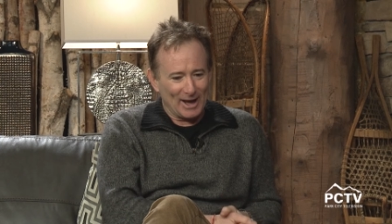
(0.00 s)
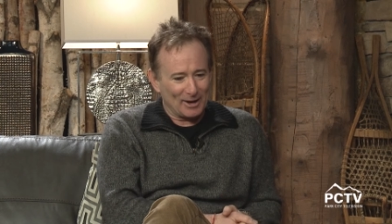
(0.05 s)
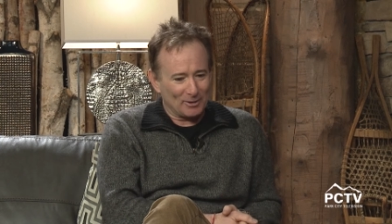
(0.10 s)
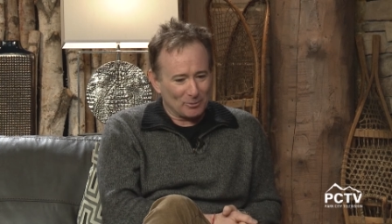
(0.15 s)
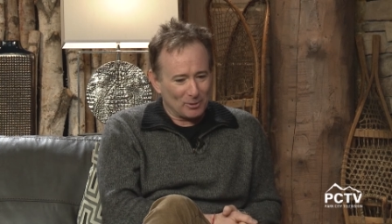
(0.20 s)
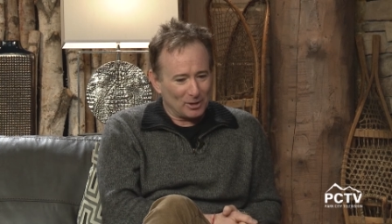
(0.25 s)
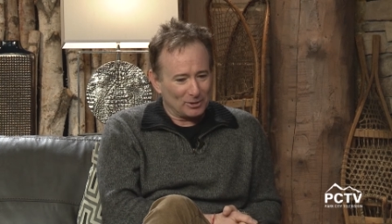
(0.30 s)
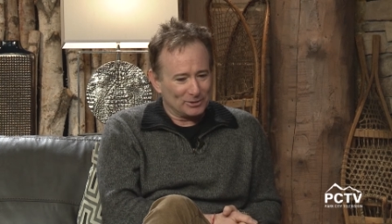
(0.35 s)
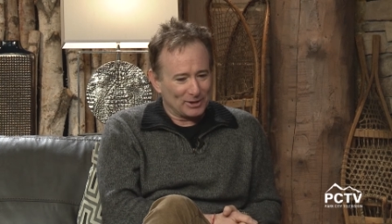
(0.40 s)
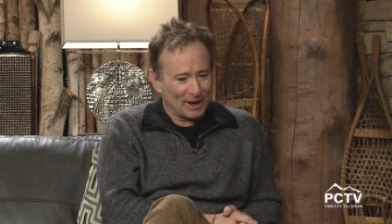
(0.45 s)

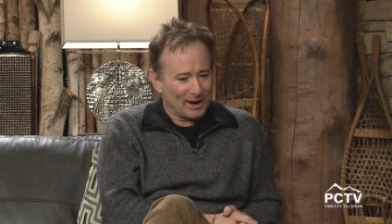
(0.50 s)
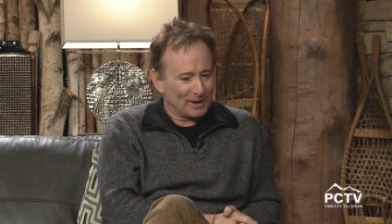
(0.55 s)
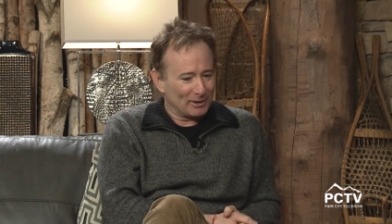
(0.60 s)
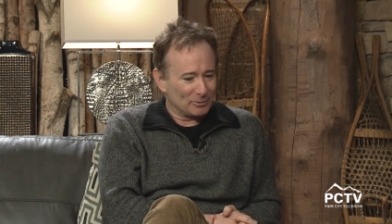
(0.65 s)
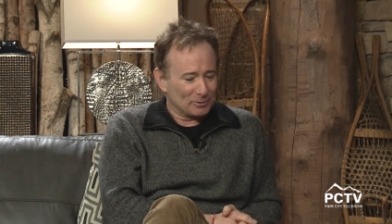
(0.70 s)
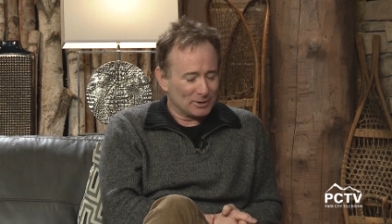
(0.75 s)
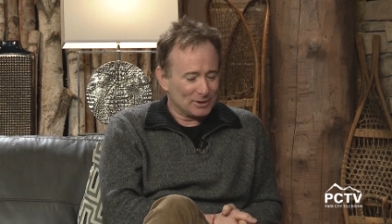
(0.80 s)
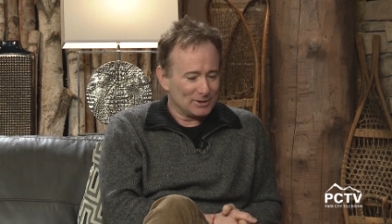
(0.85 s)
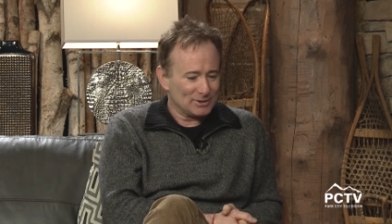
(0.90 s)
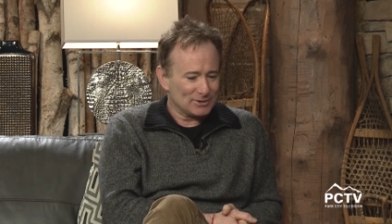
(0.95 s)
Adderall
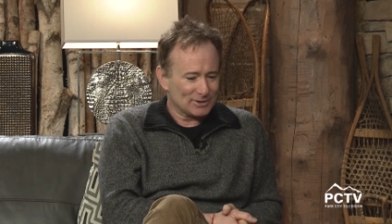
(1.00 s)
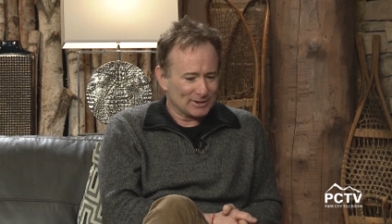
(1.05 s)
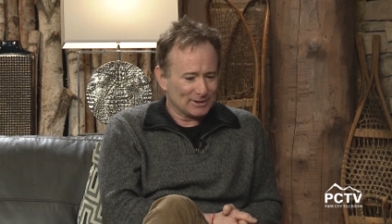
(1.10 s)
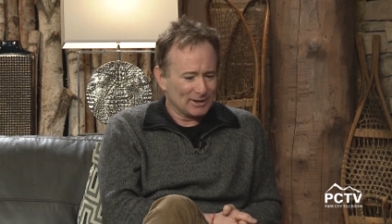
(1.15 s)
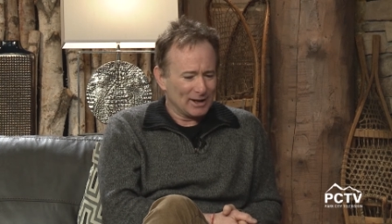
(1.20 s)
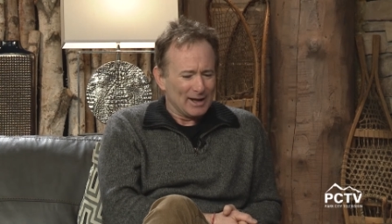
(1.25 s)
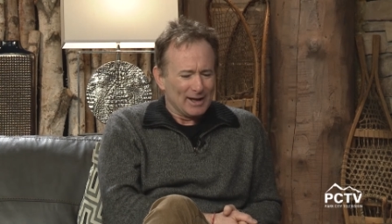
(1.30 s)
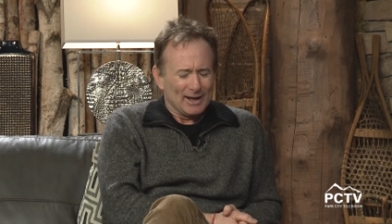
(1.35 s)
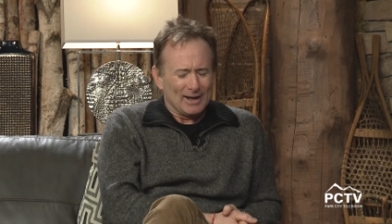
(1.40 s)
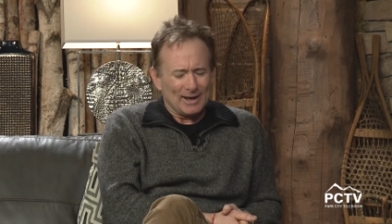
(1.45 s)
Diaries,
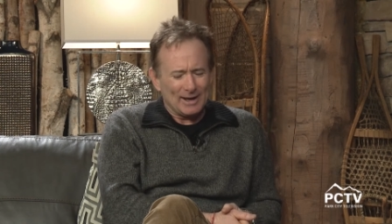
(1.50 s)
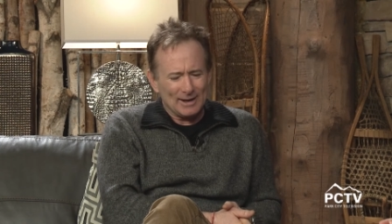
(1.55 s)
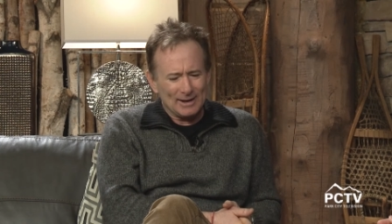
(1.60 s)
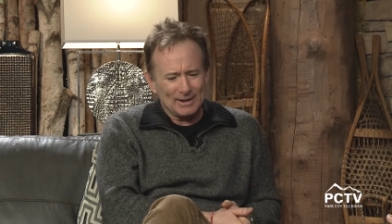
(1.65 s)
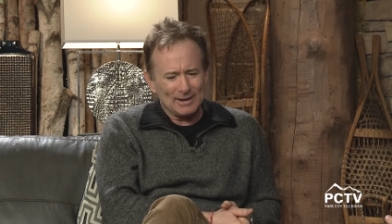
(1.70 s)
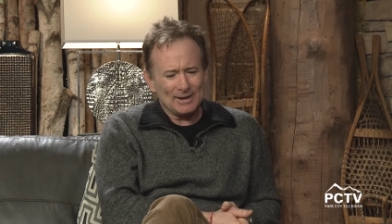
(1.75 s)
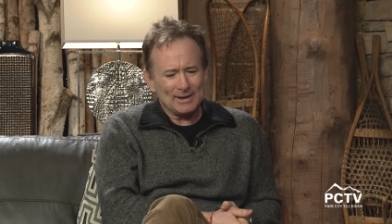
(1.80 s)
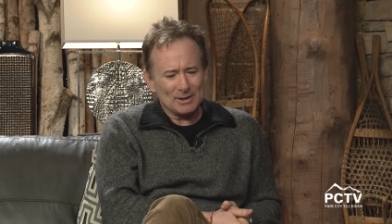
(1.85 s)
and he,